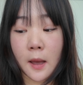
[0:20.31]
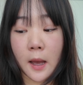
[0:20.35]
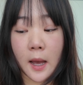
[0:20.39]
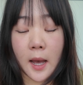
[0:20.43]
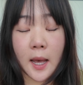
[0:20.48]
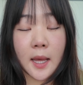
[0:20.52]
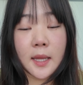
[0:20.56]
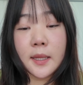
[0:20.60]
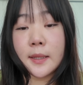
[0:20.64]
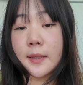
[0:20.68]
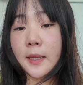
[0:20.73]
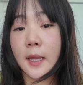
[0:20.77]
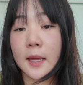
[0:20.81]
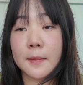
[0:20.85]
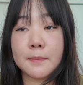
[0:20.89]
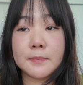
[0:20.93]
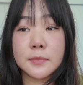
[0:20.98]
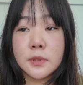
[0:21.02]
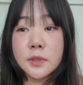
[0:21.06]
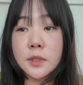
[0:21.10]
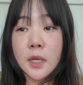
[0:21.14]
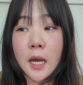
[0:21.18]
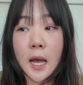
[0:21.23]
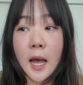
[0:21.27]

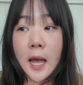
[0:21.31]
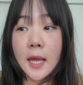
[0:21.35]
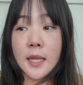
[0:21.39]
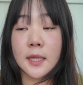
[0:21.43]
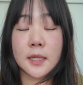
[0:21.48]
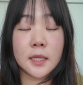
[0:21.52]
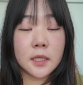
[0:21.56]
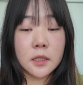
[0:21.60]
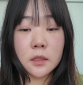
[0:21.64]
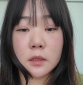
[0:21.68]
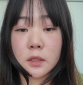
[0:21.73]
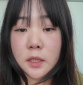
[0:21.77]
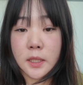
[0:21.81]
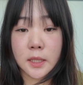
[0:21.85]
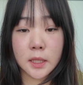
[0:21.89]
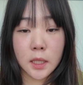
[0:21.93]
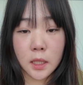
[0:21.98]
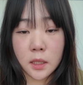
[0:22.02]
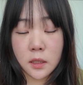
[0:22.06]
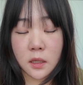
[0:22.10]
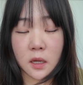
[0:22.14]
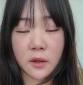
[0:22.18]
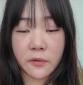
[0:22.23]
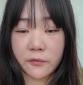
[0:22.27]
I literally
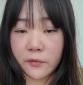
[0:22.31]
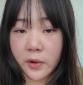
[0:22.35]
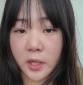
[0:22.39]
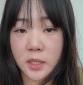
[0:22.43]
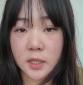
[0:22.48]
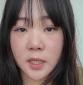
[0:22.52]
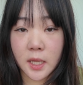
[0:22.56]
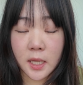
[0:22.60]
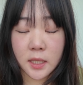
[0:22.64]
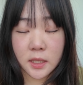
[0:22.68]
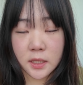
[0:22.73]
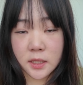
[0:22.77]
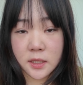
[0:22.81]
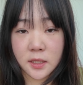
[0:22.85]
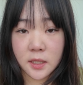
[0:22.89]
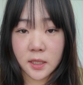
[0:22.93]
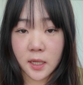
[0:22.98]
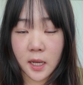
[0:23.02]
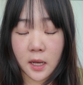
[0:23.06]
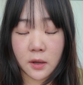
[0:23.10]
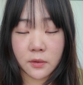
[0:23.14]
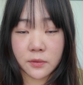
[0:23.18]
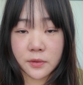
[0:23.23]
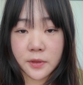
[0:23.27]
cannot find
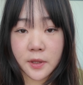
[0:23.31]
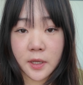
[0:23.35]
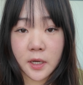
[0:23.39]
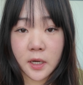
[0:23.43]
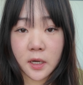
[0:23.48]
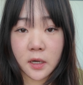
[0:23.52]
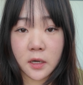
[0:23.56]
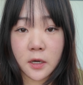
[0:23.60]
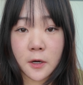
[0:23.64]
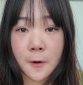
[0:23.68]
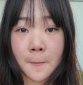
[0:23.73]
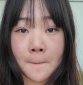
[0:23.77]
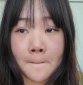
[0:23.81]
anything out there